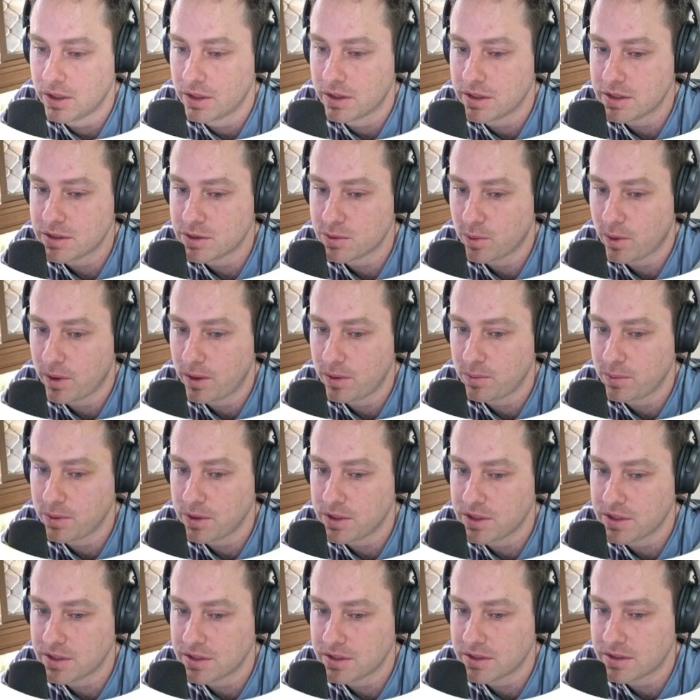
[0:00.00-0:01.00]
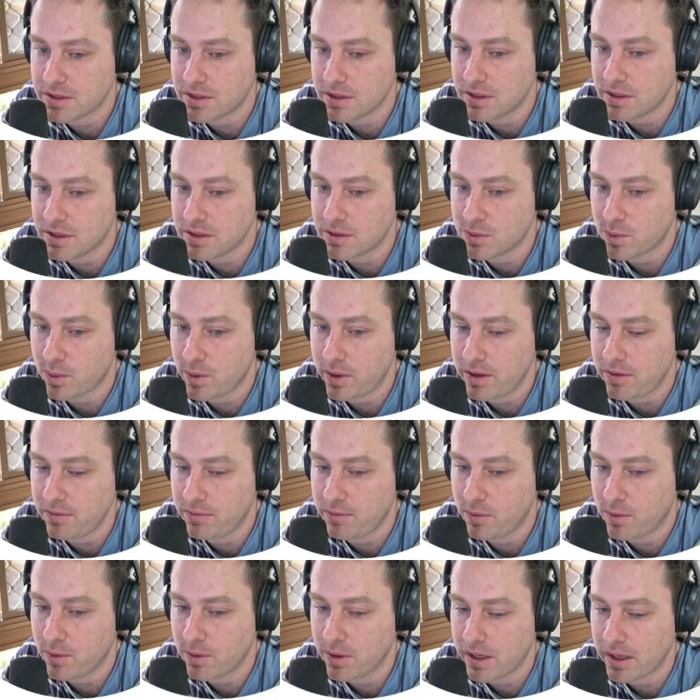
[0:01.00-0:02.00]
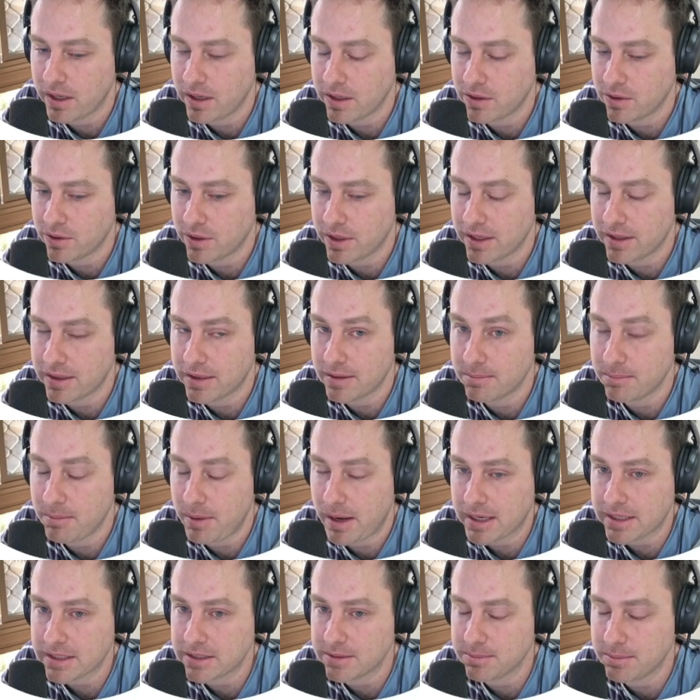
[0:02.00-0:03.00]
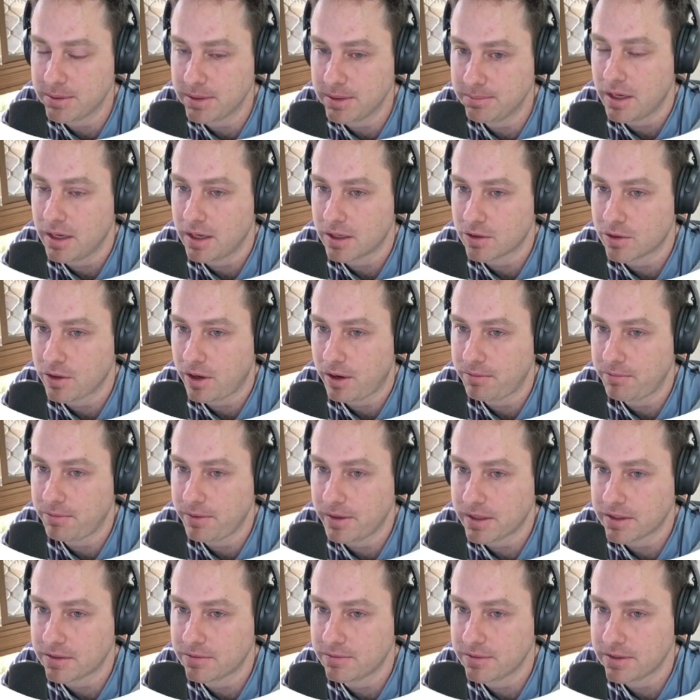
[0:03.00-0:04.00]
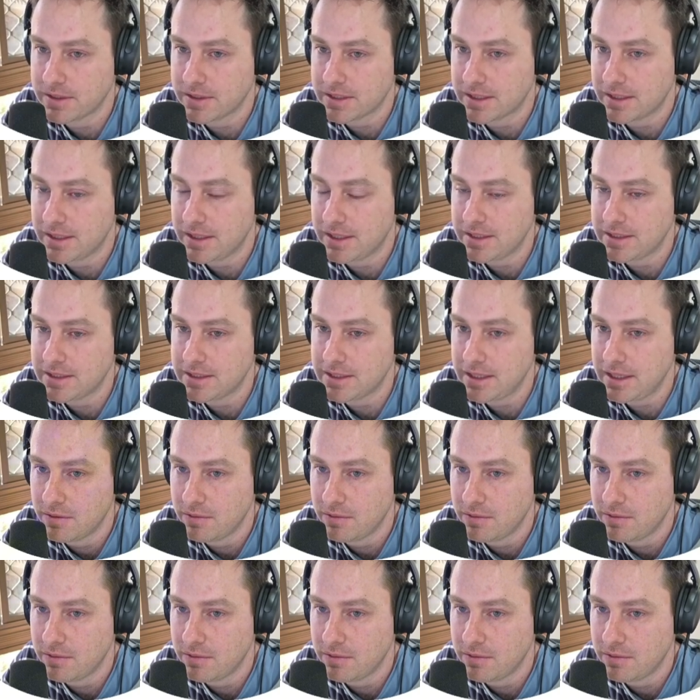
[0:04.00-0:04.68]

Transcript: this one, which is the 24 gig. You'll get the maximum graphics fidelity. You